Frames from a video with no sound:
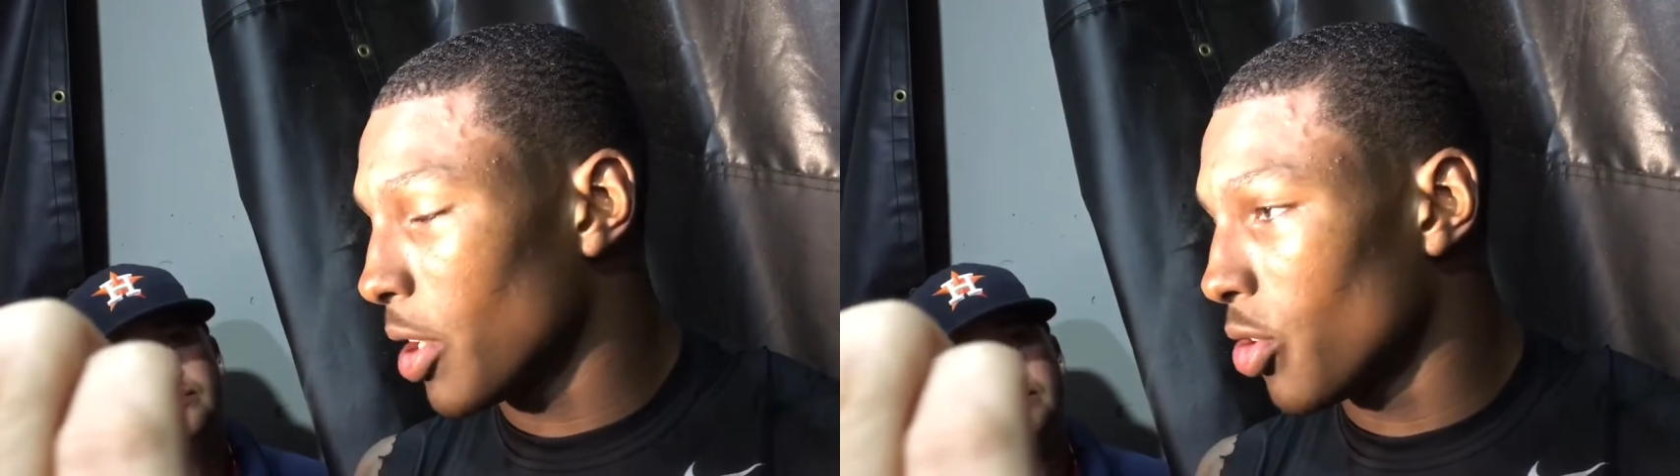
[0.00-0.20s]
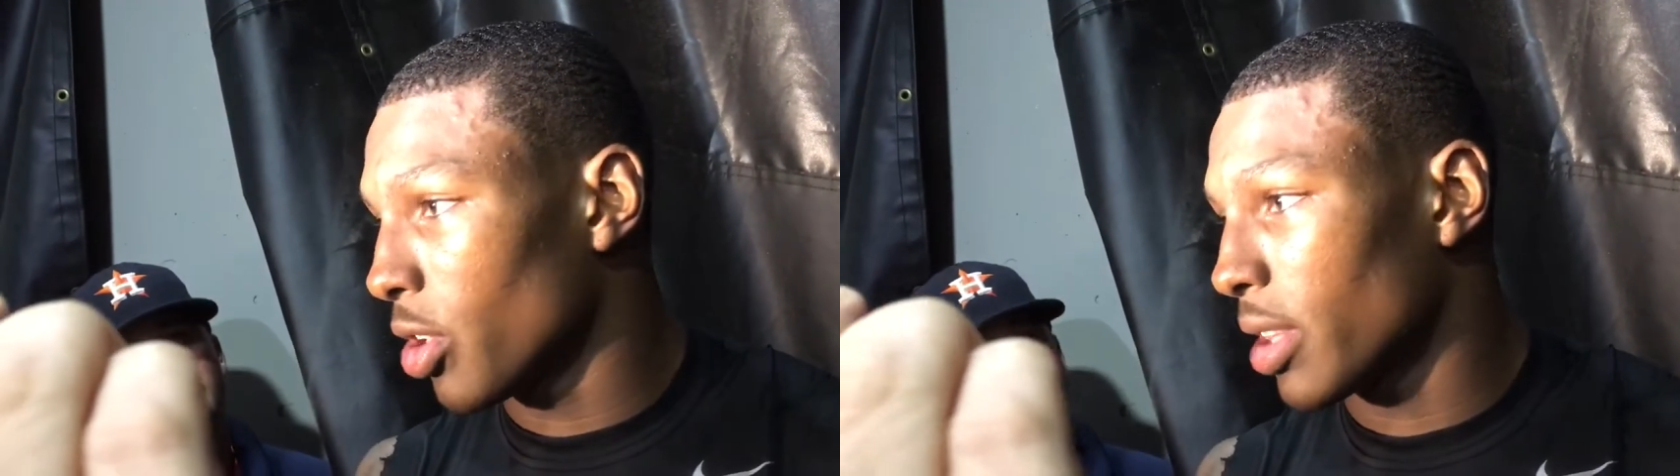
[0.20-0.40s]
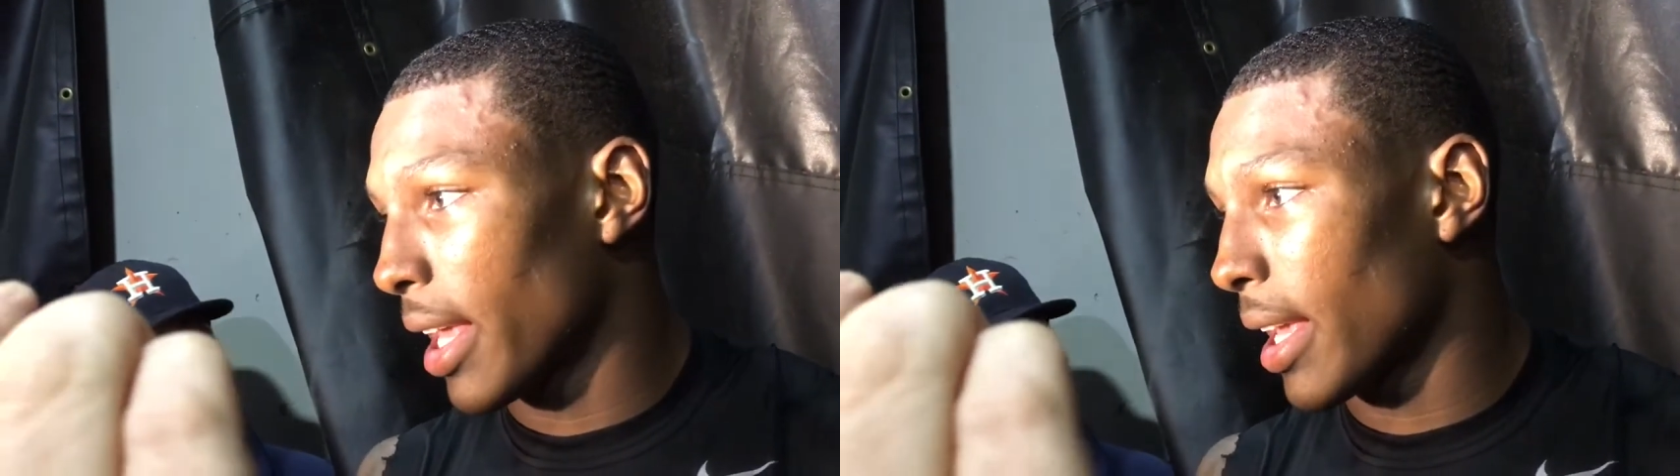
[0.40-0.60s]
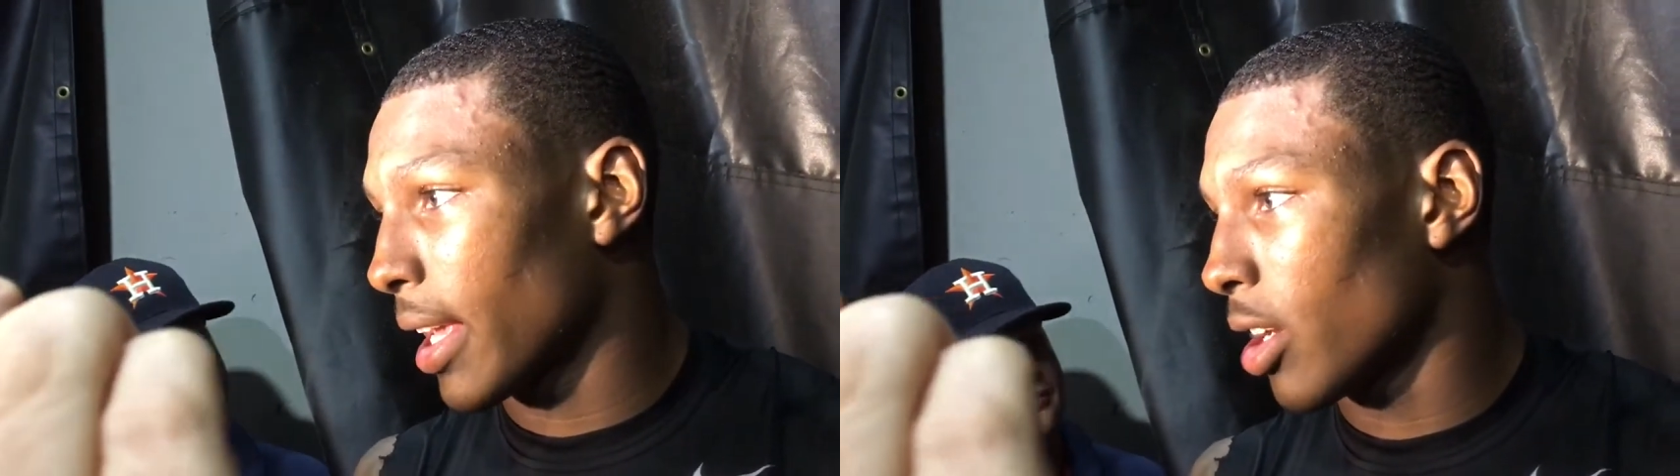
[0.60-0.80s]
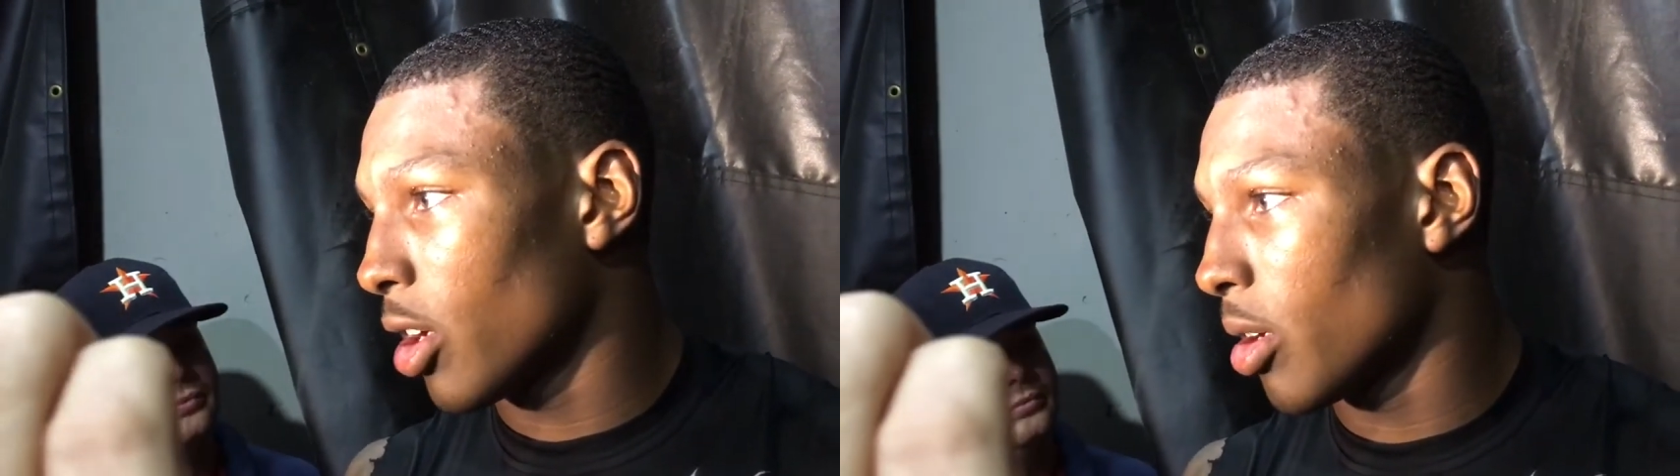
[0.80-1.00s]
Keep doing your
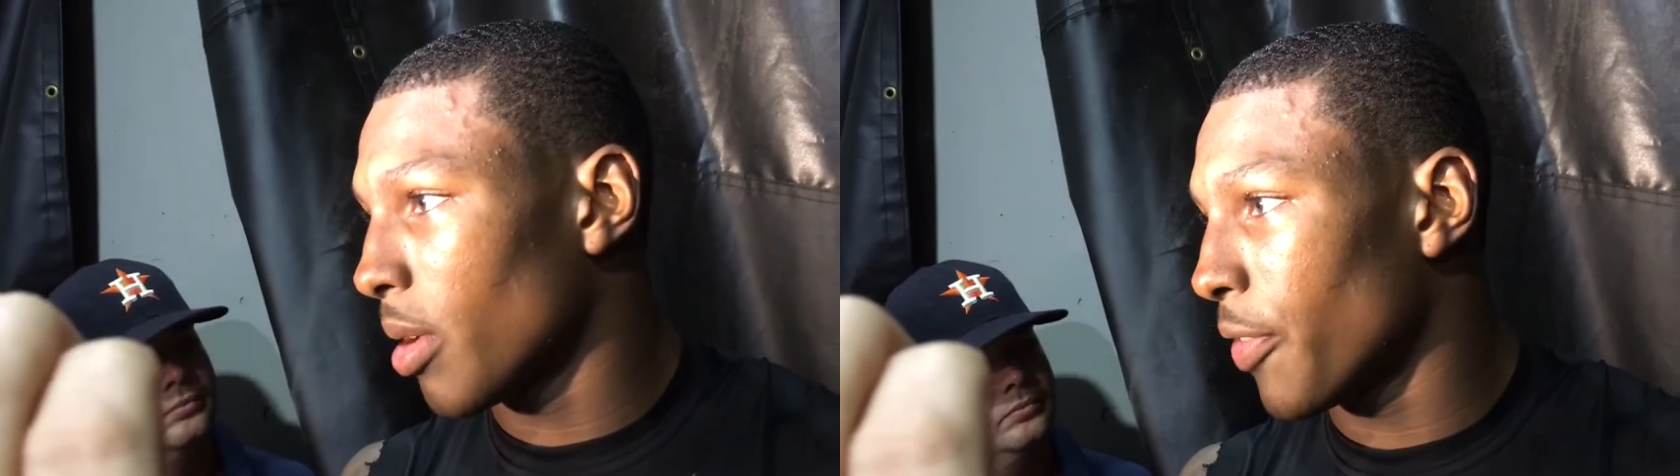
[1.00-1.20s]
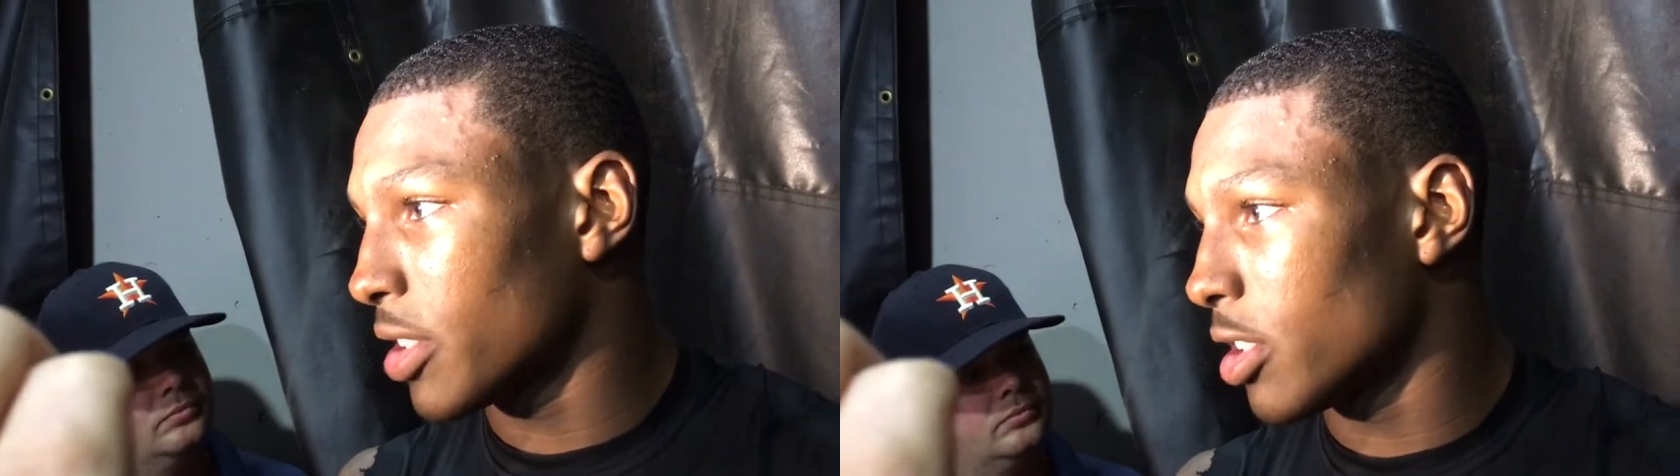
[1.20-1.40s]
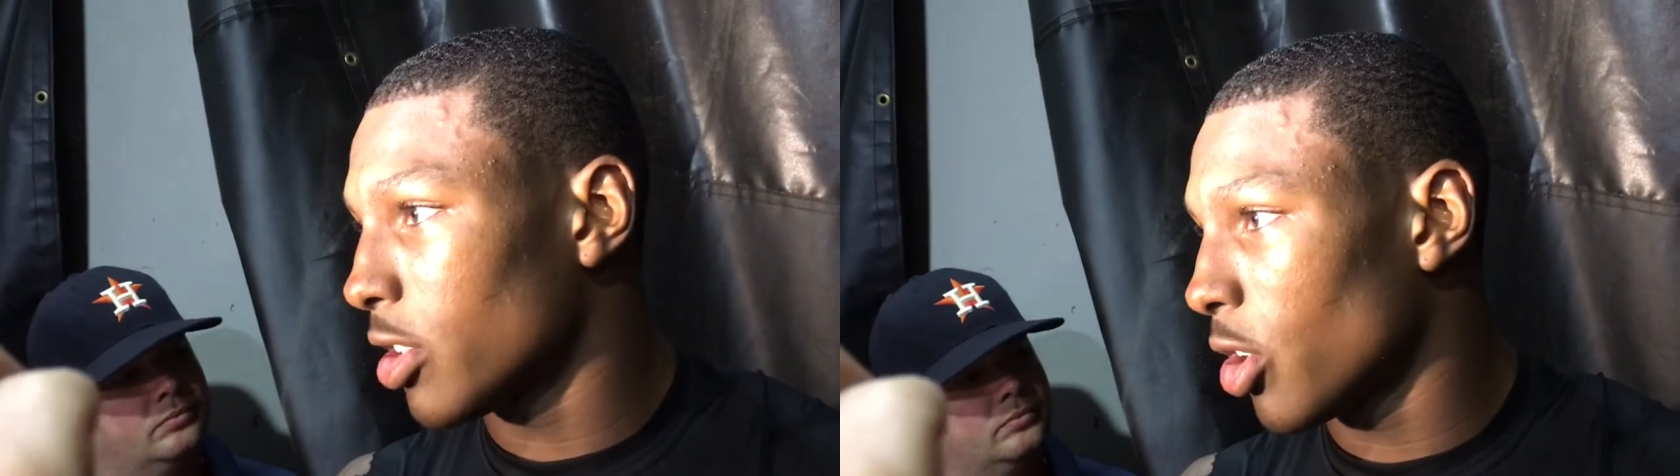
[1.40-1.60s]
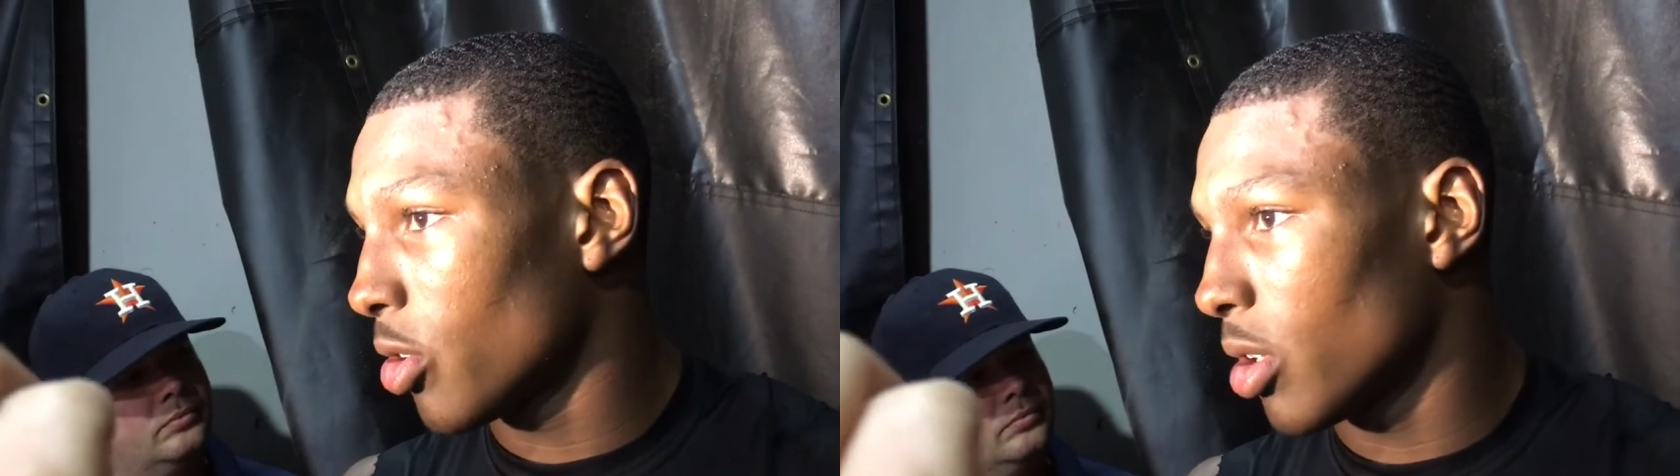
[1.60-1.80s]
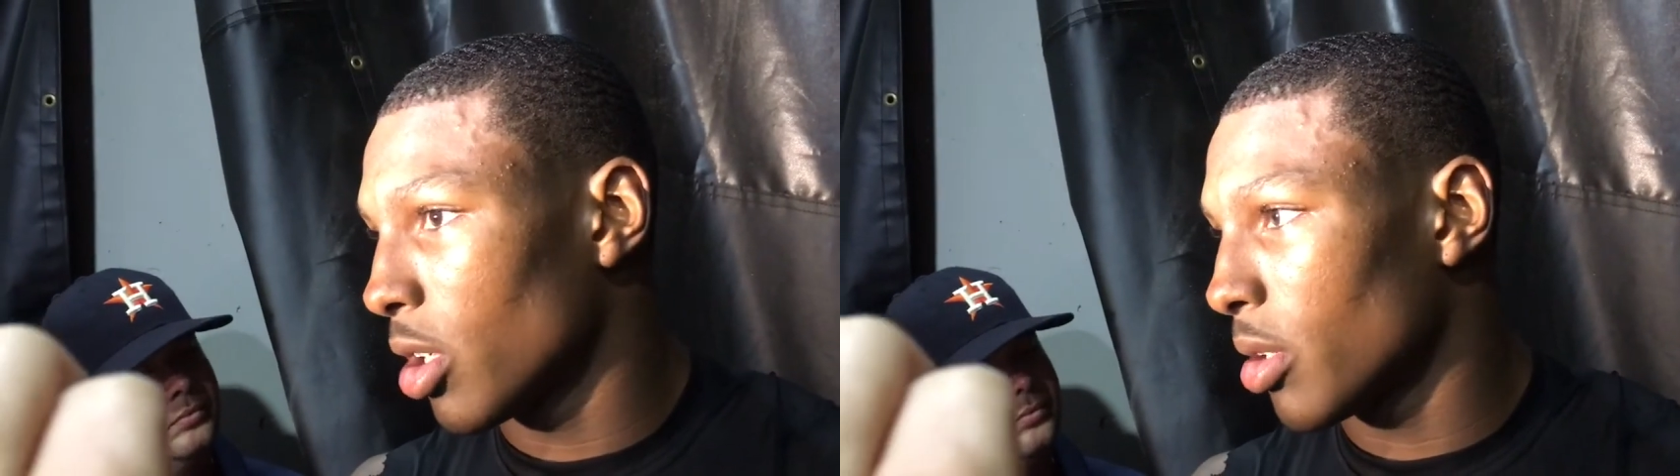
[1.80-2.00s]
thing, and um, eventually, you know,
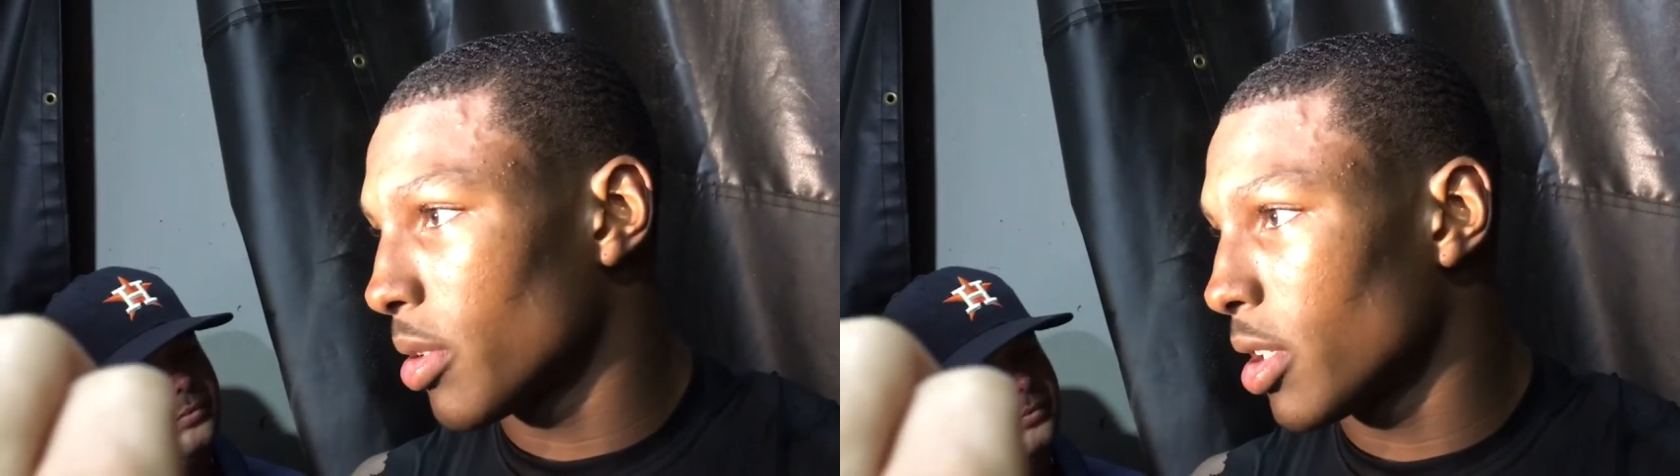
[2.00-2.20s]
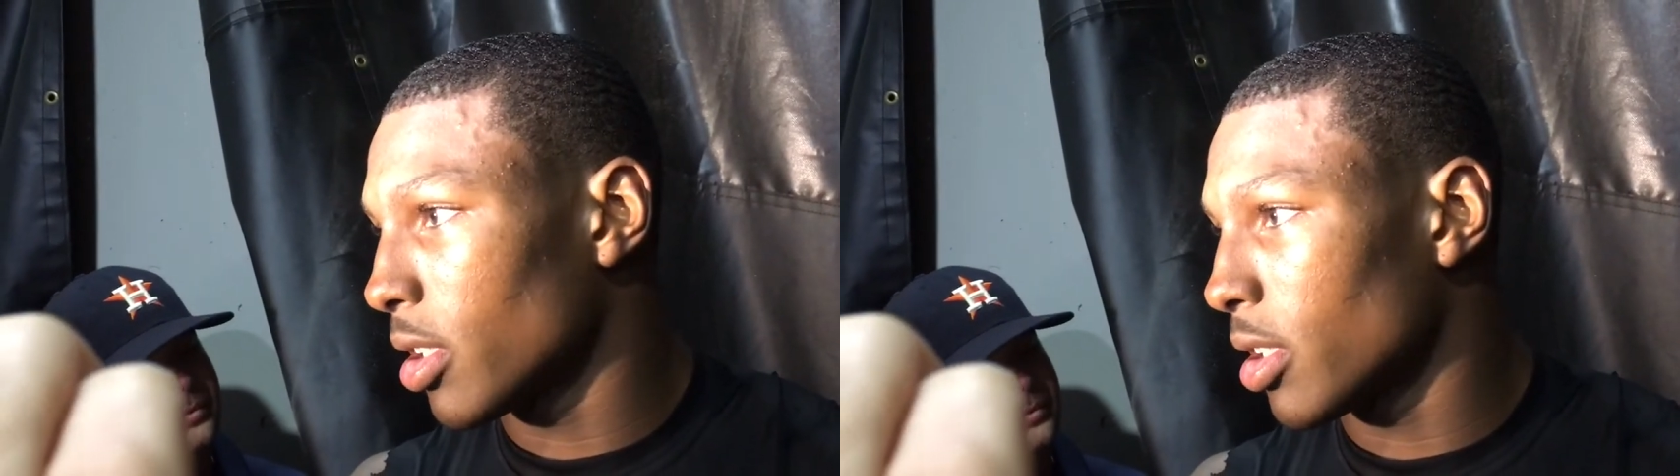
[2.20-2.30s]
uh,